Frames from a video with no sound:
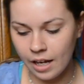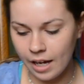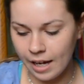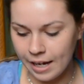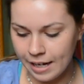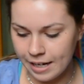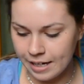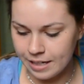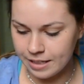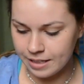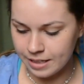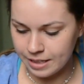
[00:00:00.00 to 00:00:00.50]

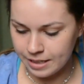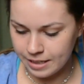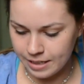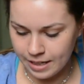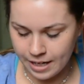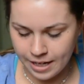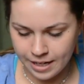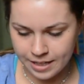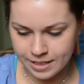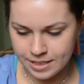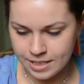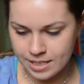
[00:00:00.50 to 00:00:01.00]
And
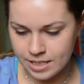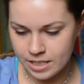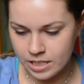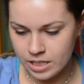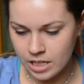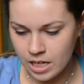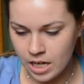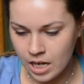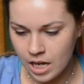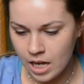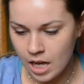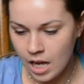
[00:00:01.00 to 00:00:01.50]
next,
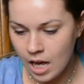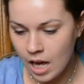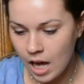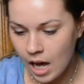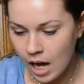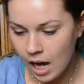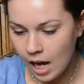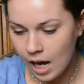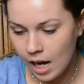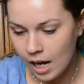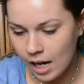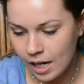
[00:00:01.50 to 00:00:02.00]

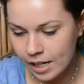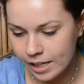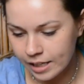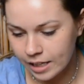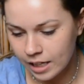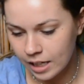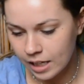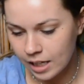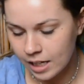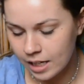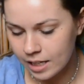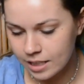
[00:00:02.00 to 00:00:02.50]
I
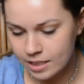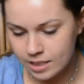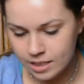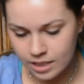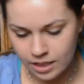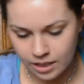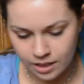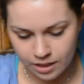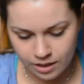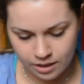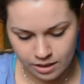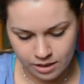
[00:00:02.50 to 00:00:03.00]
got
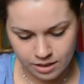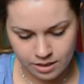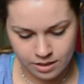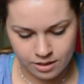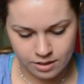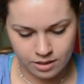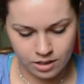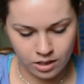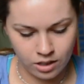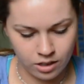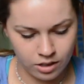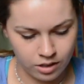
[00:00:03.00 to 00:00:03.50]
these